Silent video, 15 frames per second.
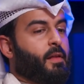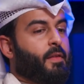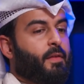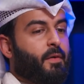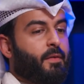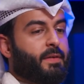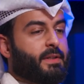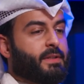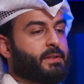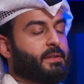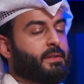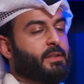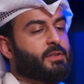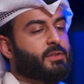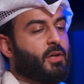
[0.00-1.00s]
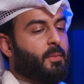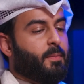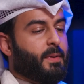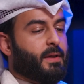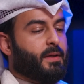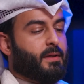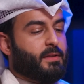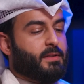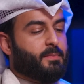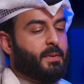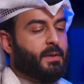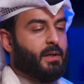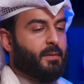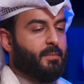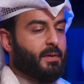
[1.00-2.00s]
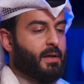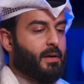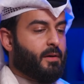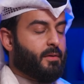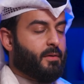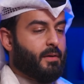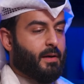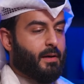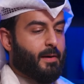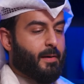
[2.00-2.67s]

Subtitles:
And though this topic has become now,